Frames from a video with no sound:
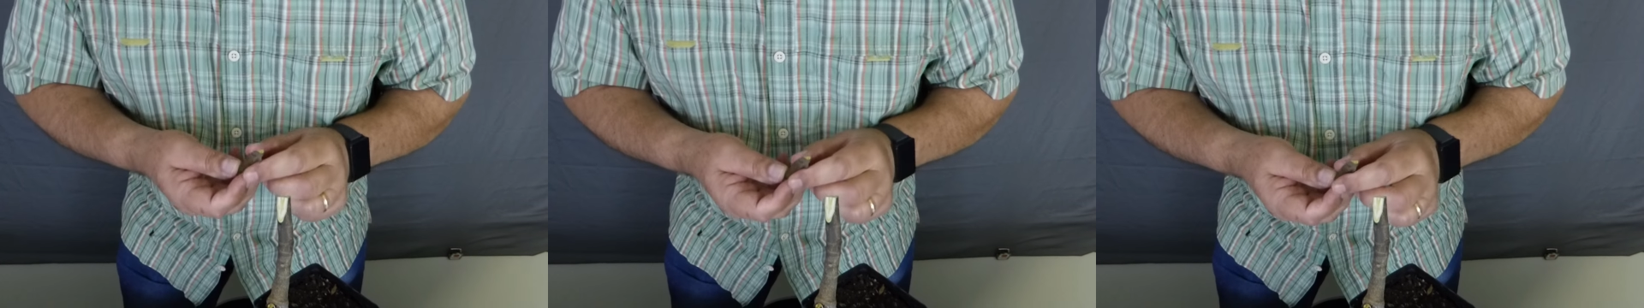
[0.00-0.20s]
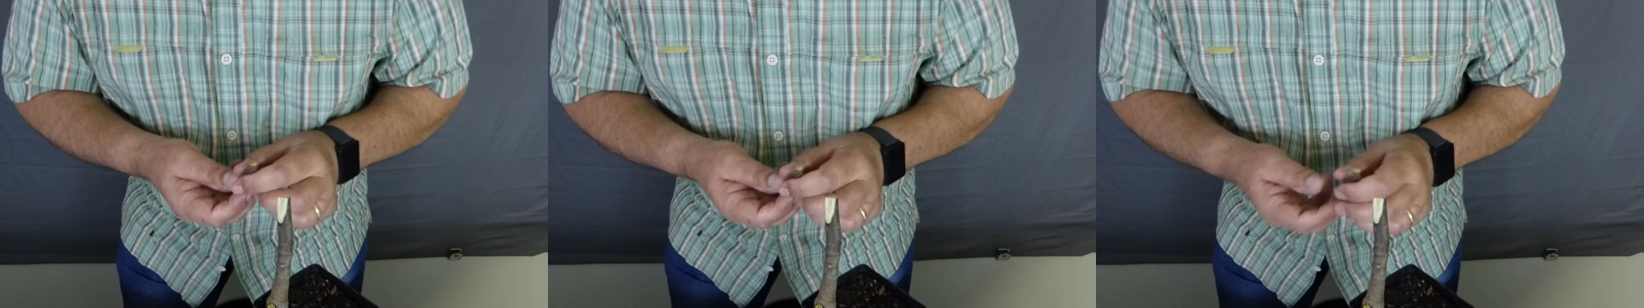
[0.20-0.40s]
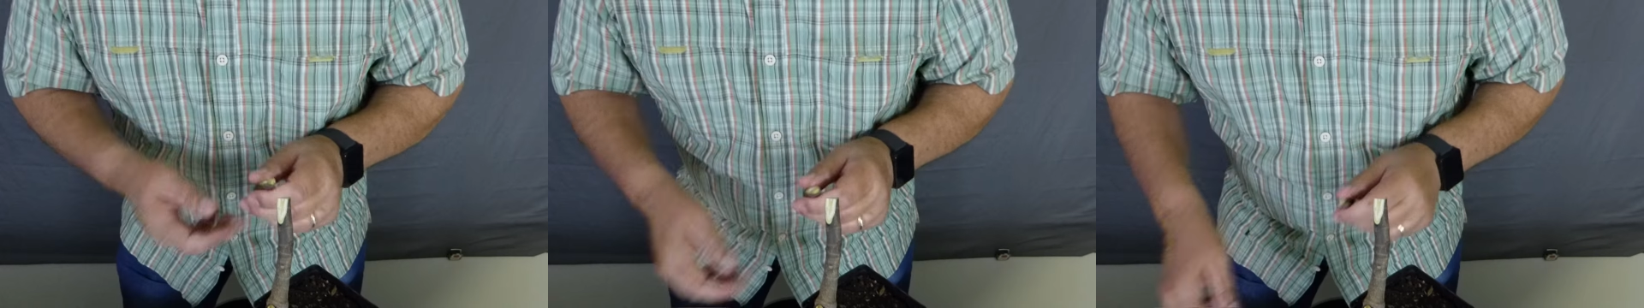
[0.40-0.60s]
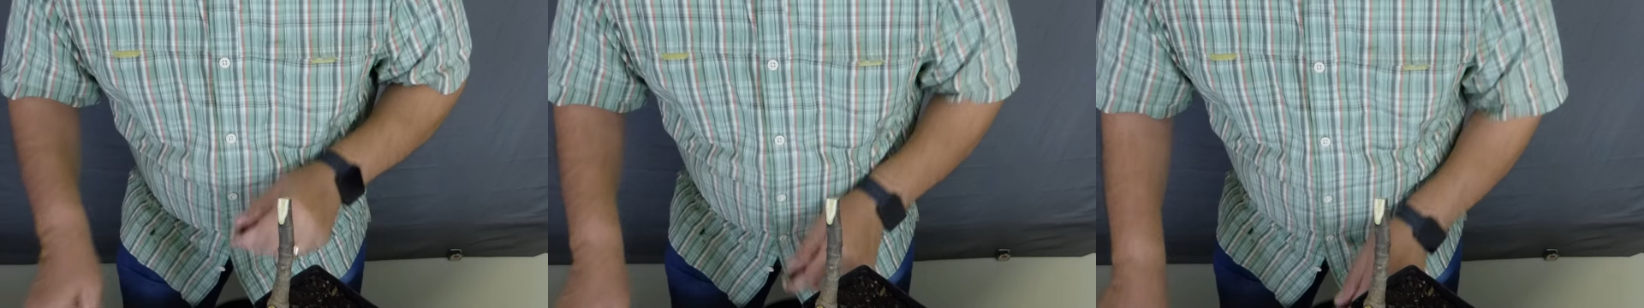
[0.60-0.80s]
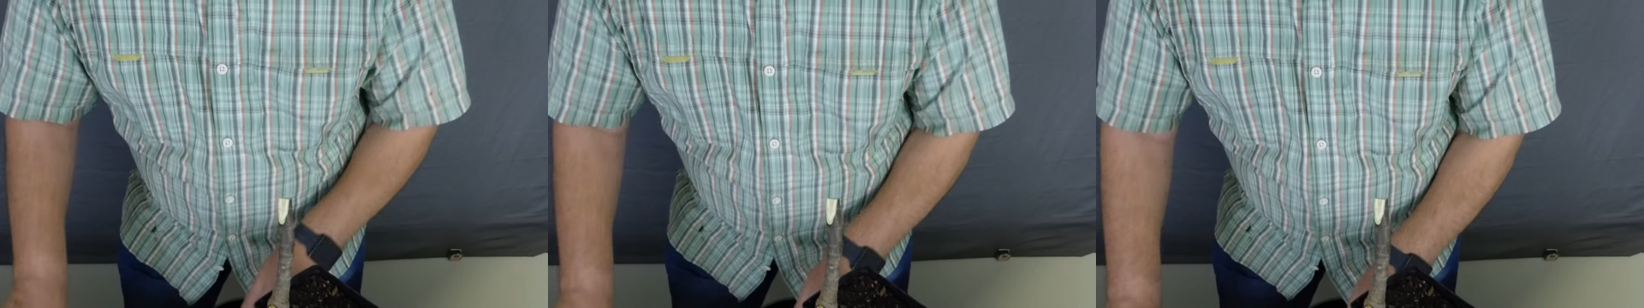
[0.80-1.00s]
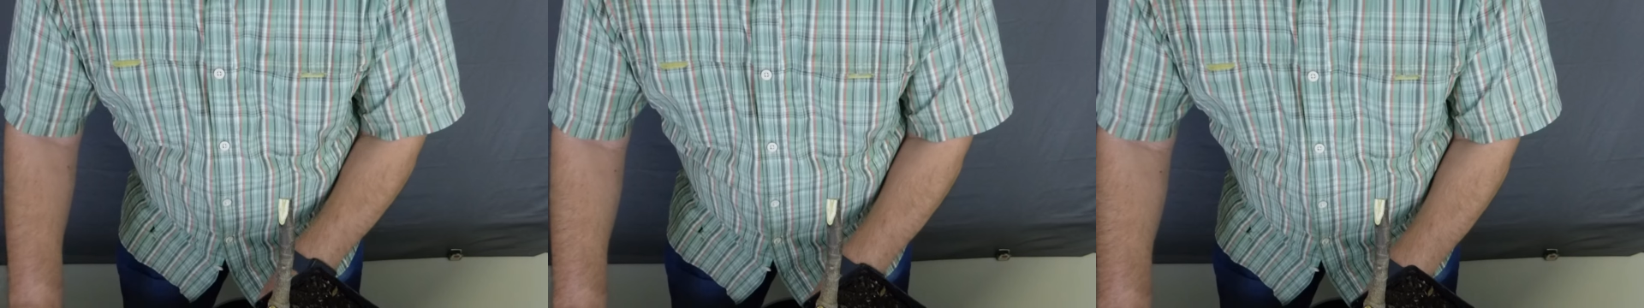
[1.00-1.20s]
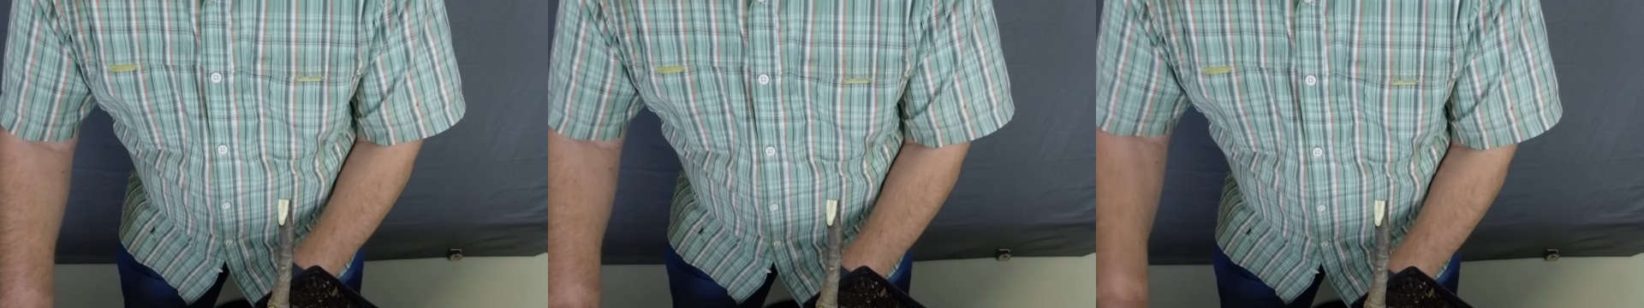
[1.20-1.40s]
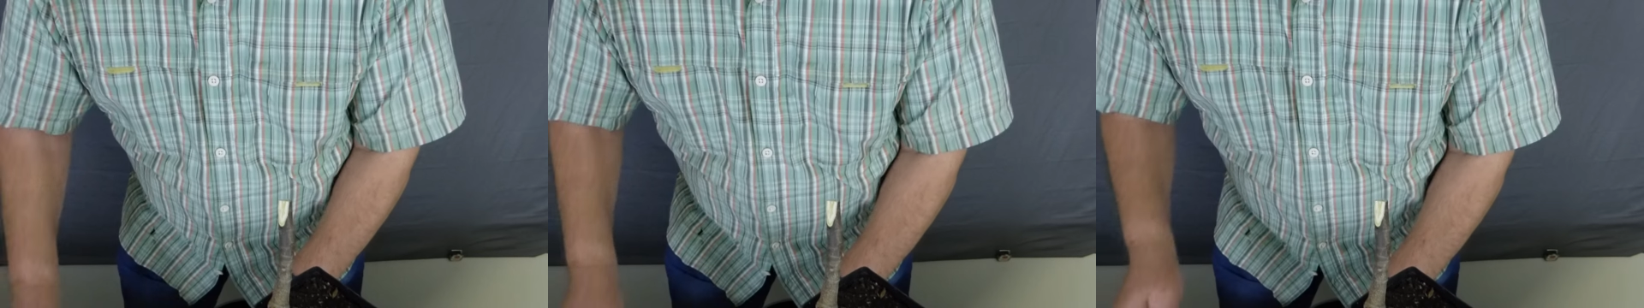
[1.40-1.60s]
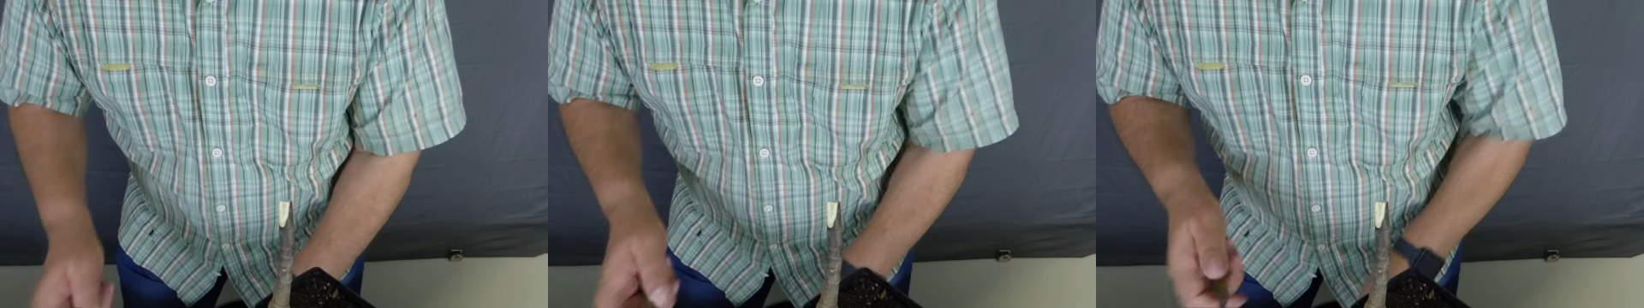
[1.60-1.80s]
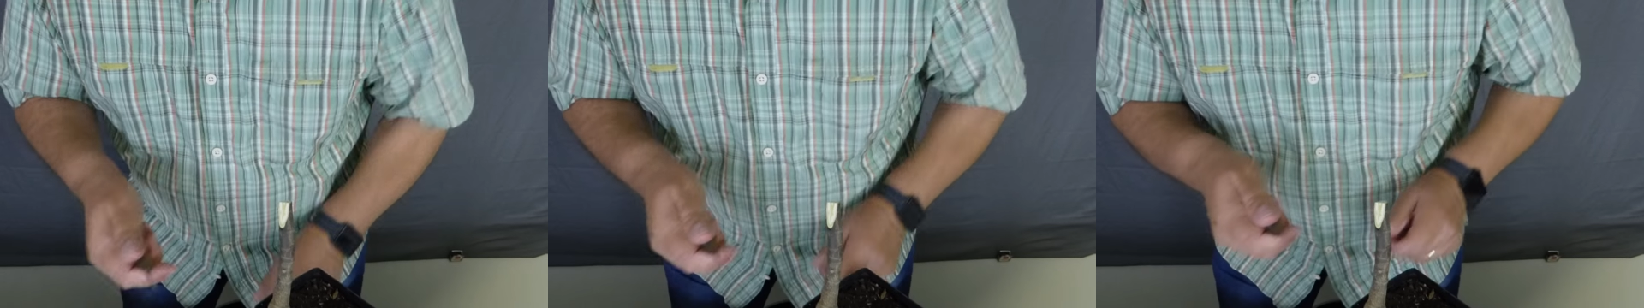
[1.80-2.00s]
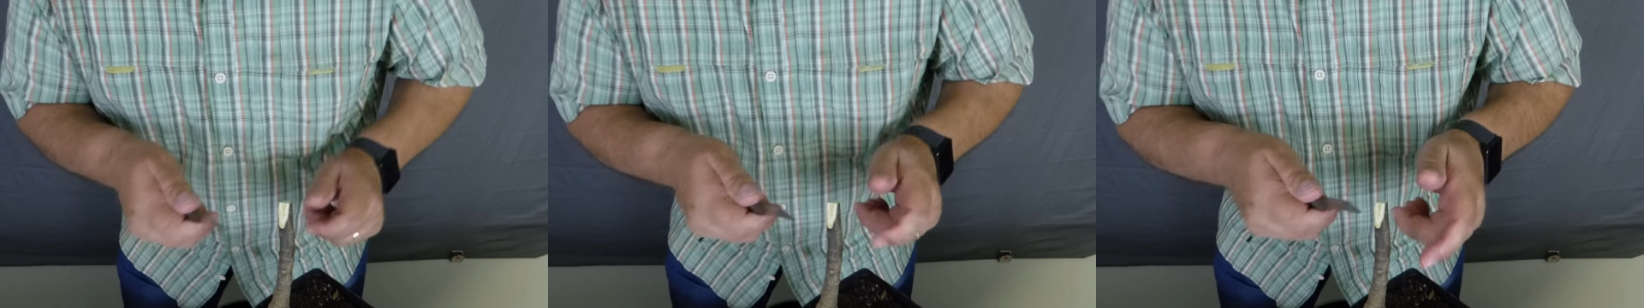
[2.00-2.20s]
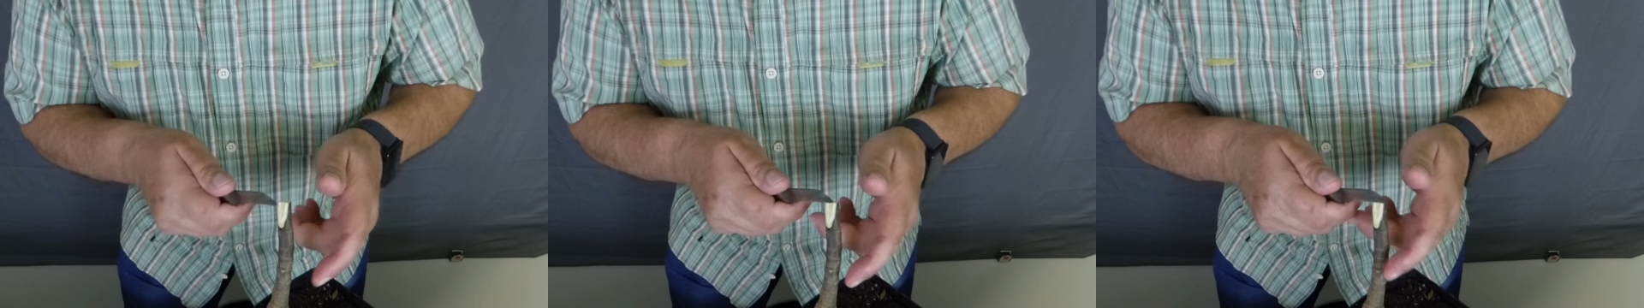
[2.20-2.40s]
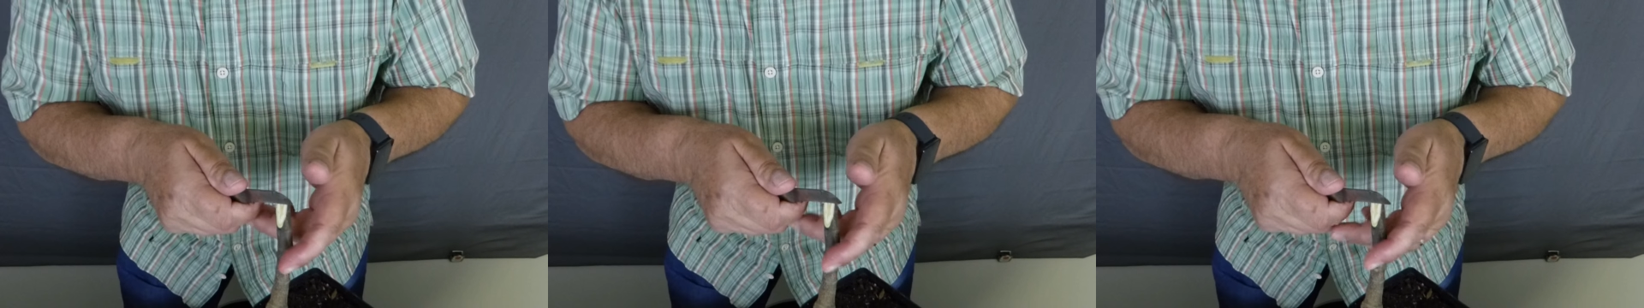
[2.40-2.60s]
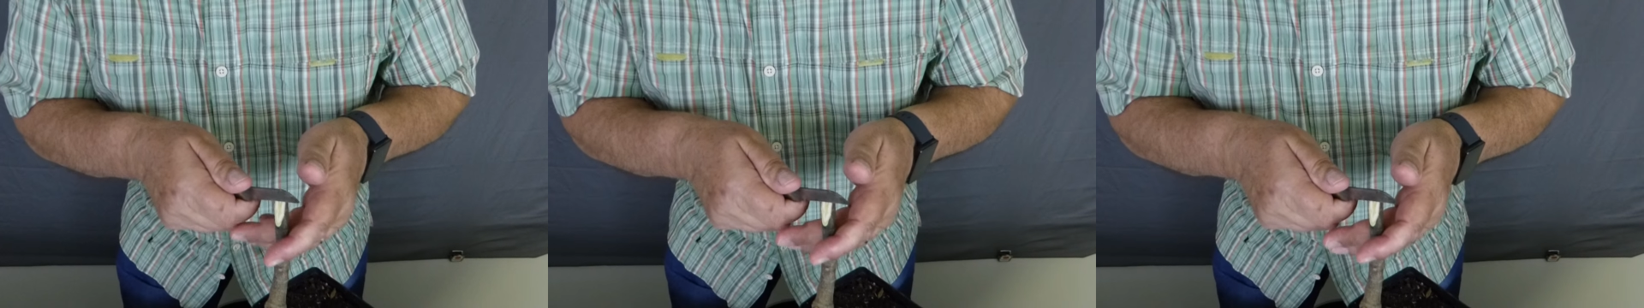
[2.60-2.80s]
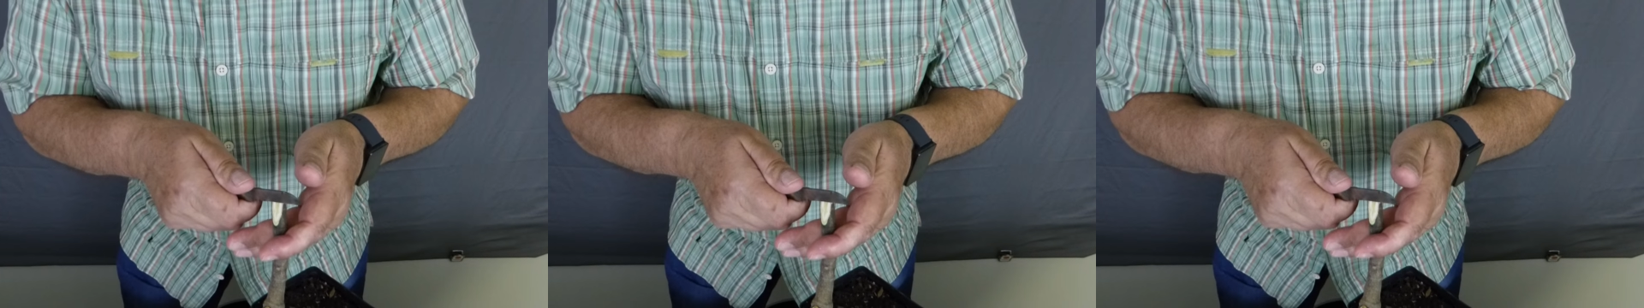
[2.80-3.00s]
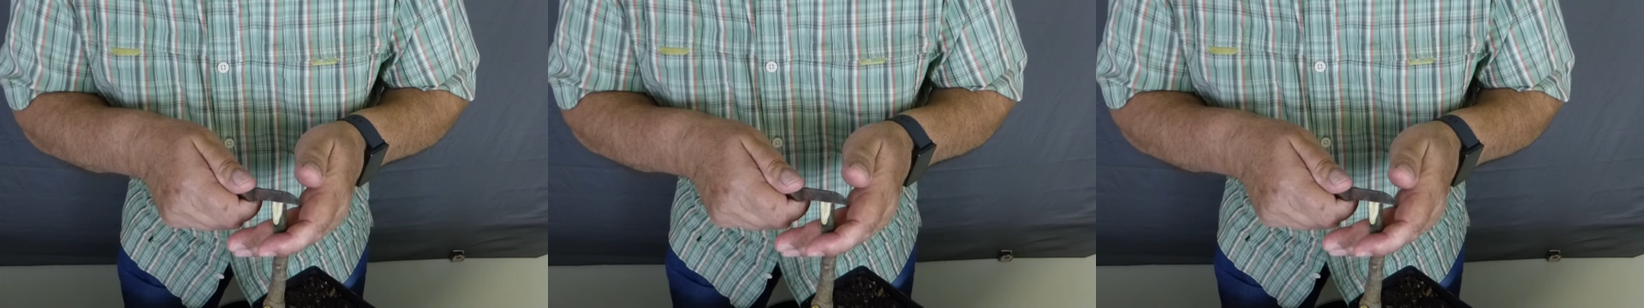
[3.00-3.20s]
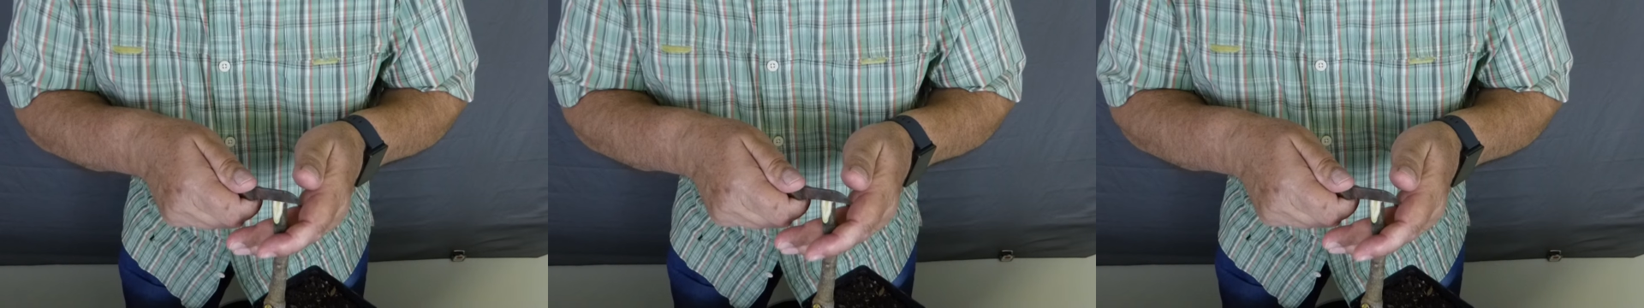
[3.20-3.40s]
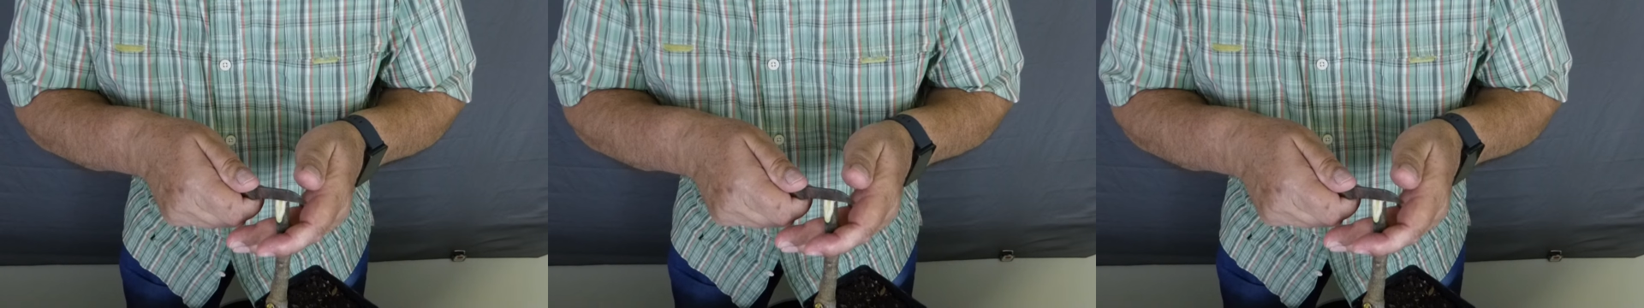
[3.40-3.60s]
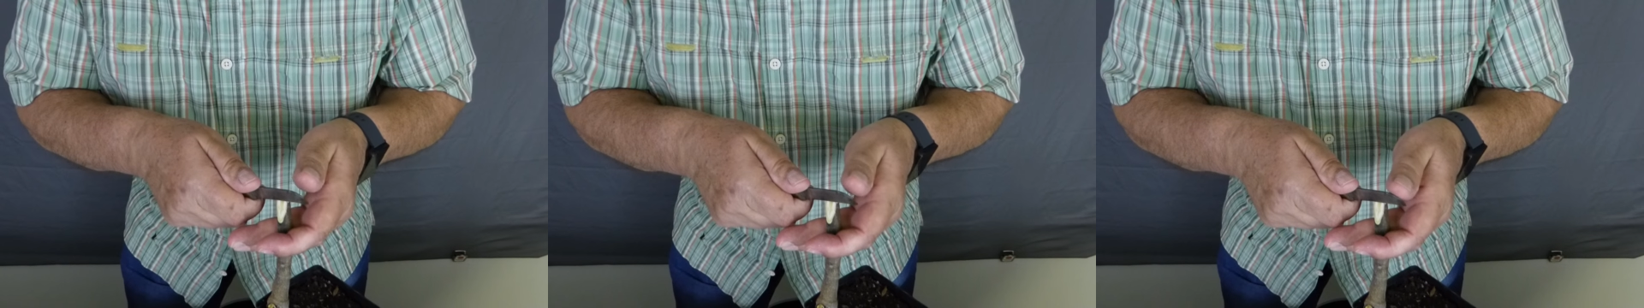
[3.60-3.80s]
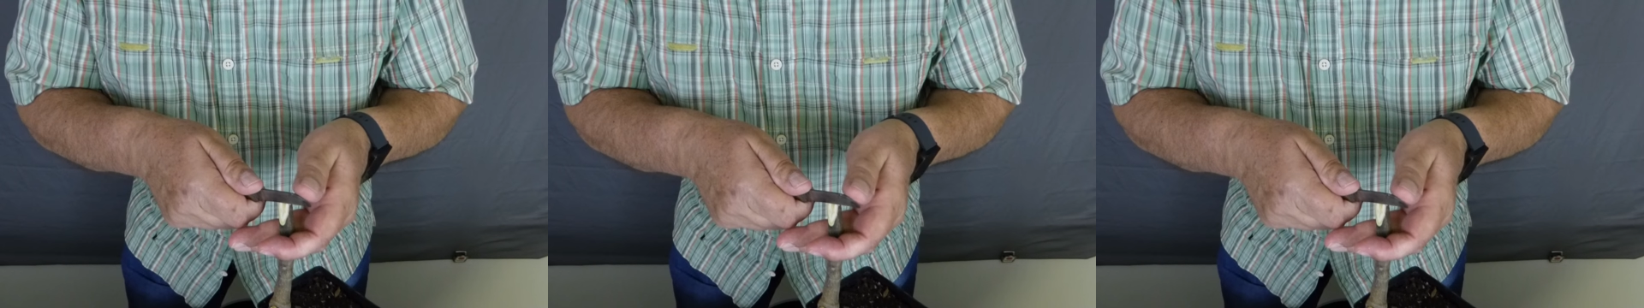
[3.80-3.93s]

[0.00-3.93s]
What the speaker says: [unreadable: no face in view]